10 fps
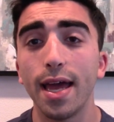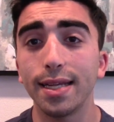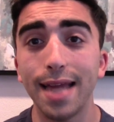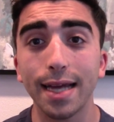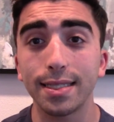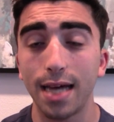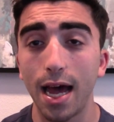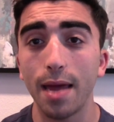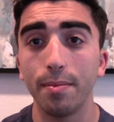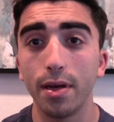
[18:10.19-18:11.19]
next
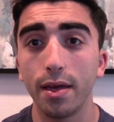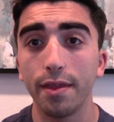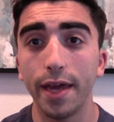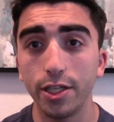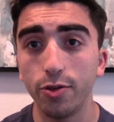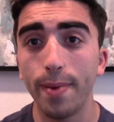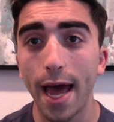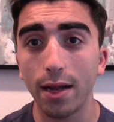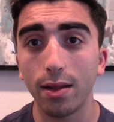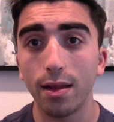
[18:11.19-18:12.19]
time they do
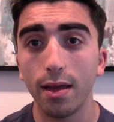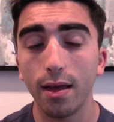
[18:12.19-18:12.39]
battle.